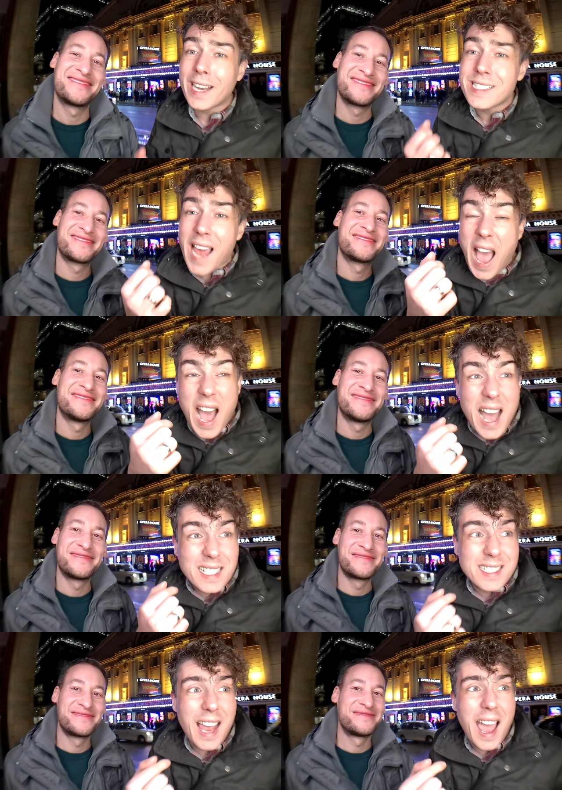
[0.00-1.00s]
Speaker 1: and
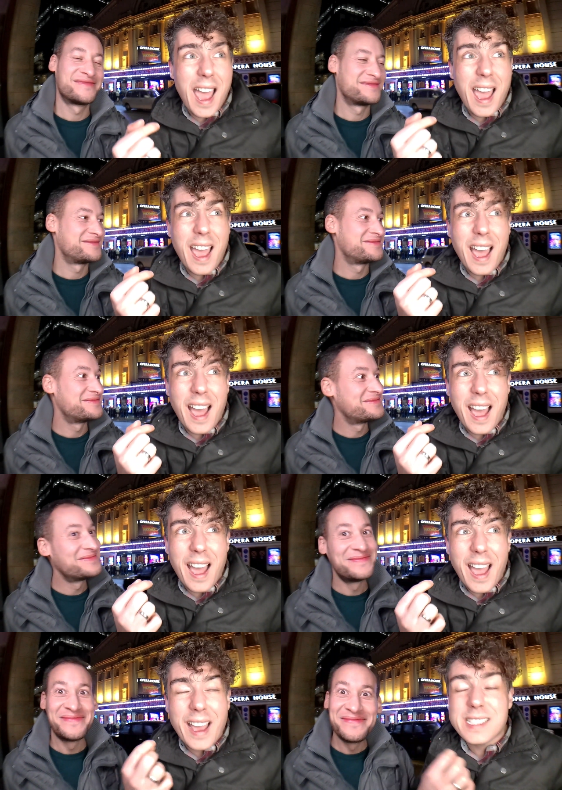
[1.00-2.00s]
as
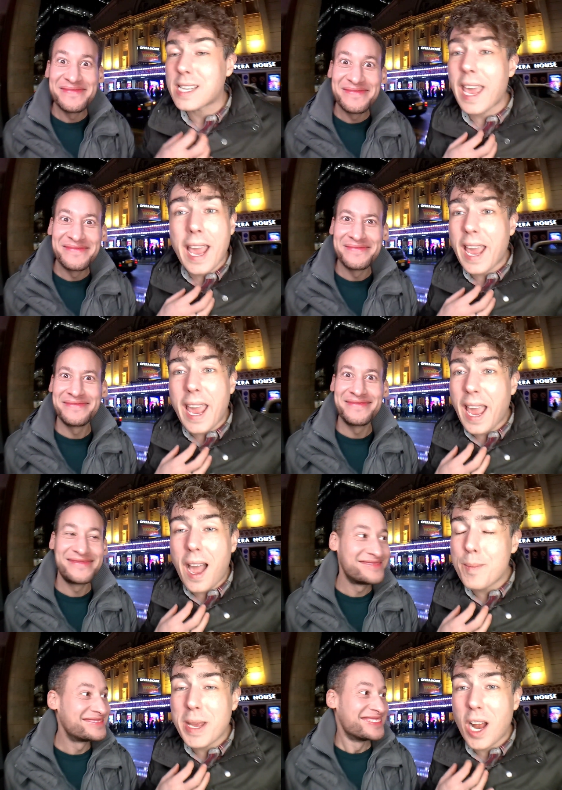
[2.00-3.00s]
it's,
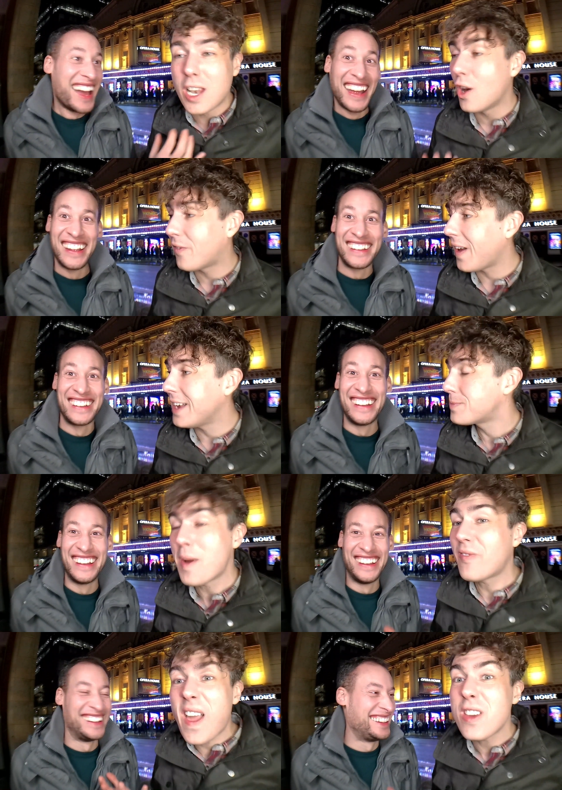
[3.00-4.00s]
I mean, I love it's
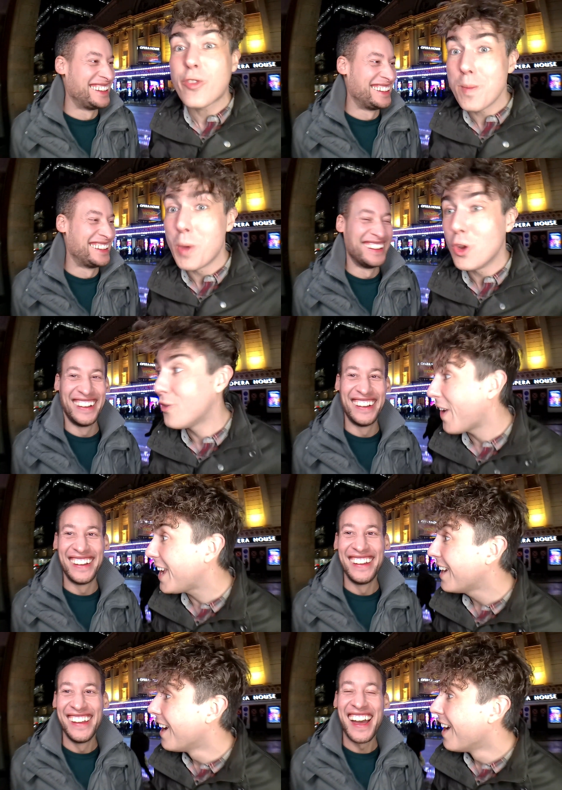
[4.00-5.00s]
my favourite
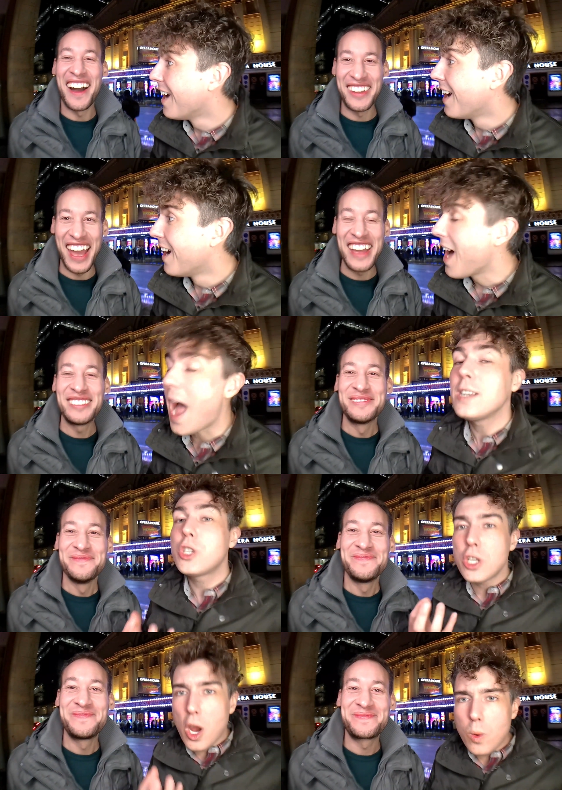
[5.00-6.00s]
movie. Okay.
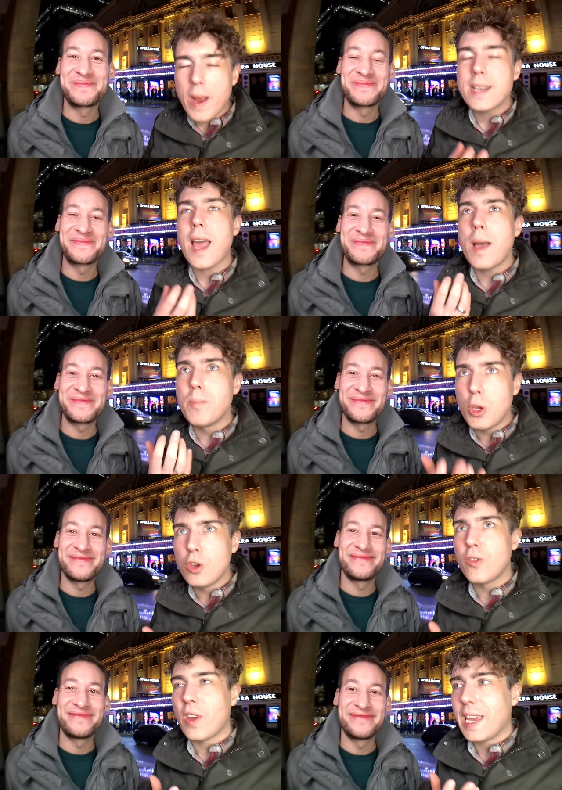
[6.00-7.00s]
And you know when a
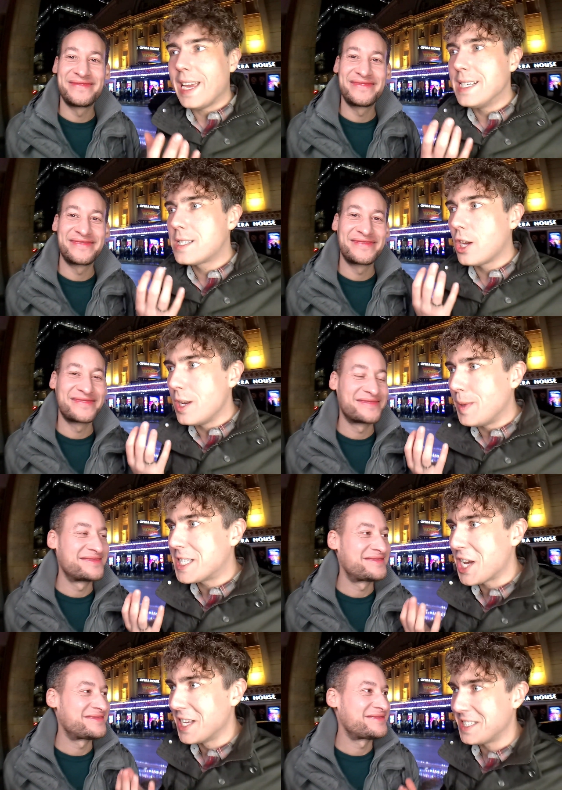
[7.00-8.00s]
movie is going to be
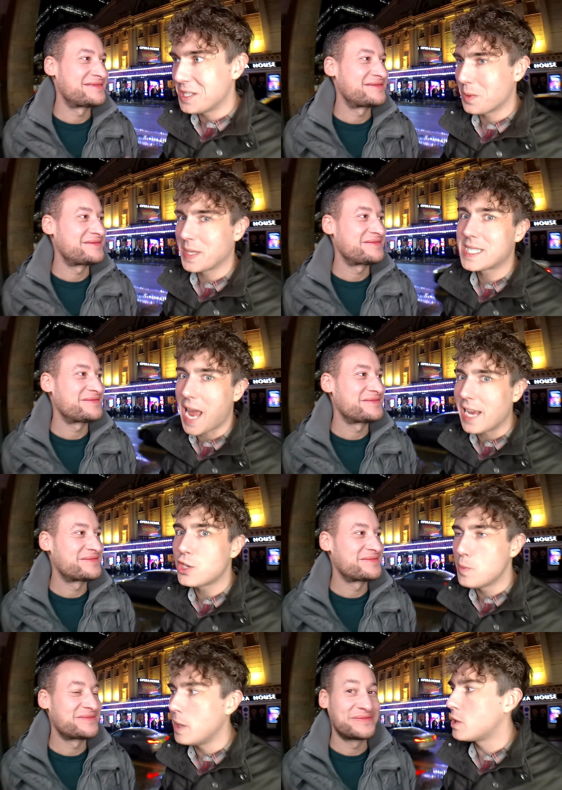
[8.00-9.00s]
turned into a
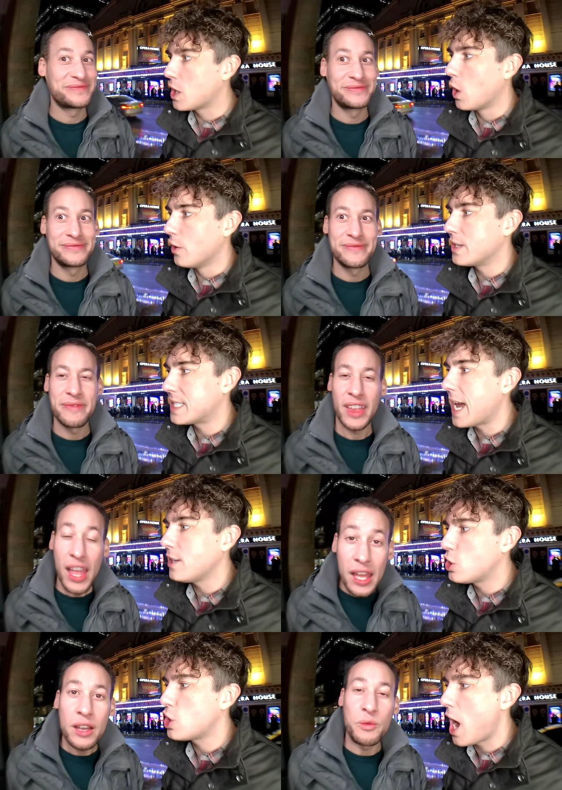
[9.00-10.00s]
stage musical or a
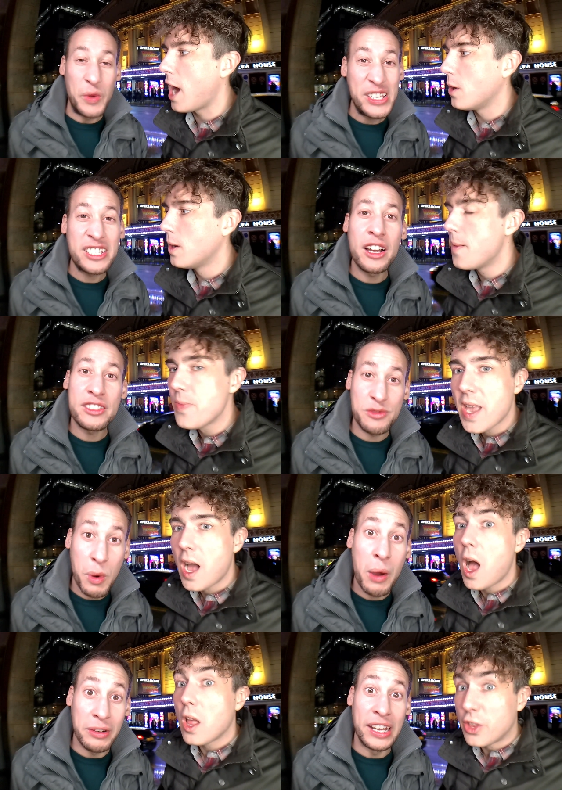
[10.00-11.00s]
stage show? You start to
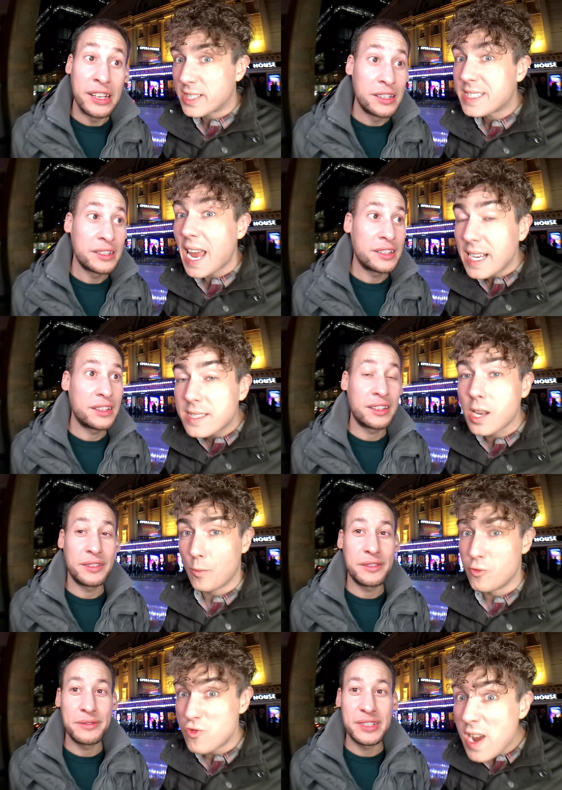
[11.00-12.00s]
worry. The stakes are
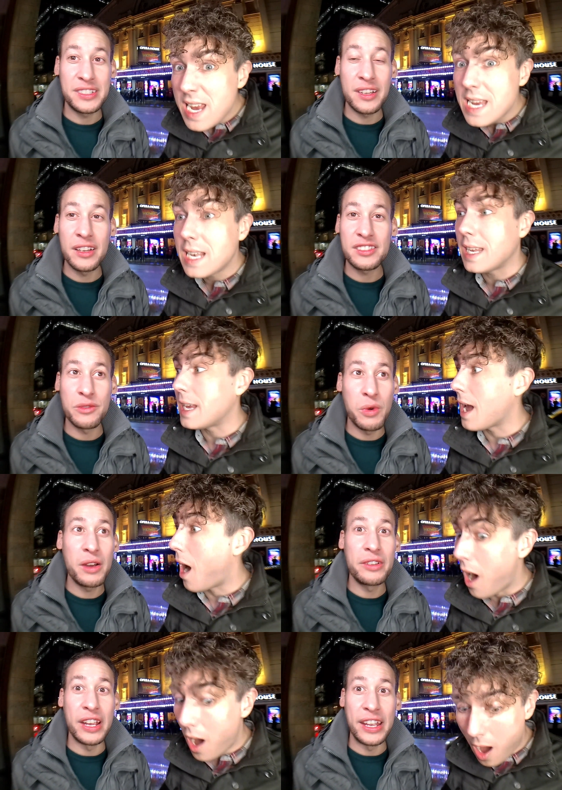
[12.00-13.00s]
really
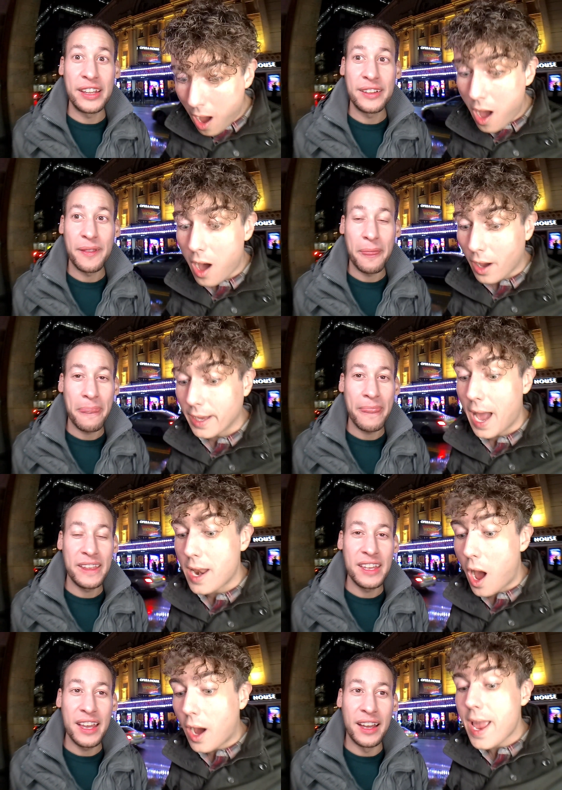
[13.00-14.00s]
high, and
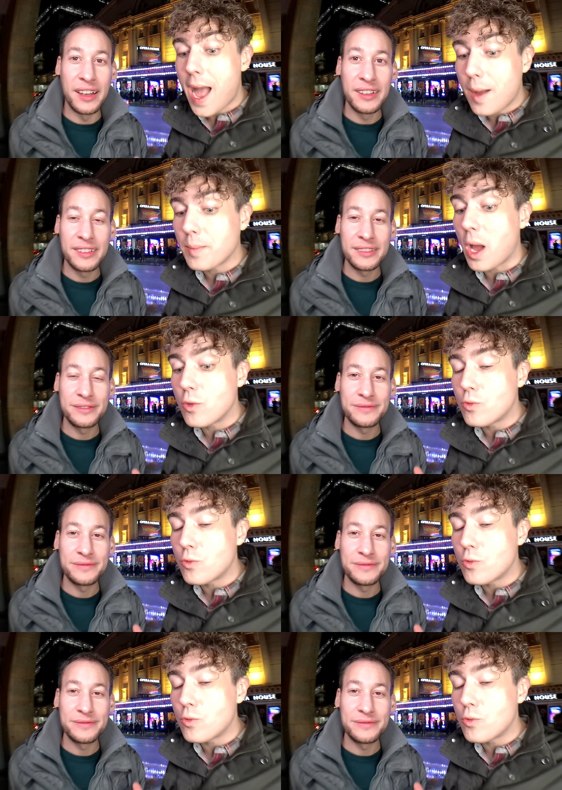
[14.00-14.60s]
yeah. I am.